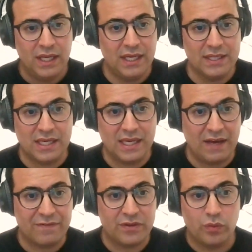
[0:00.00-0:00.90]
he doesn't
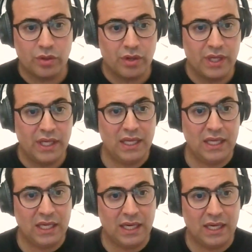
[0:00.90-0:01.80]
have to
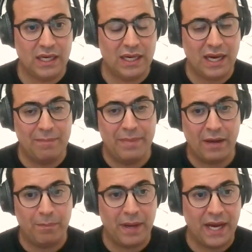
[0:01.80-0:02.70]
worry
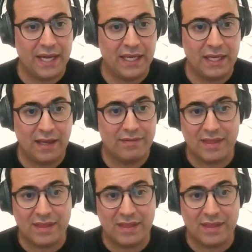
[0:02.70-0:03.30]
about buying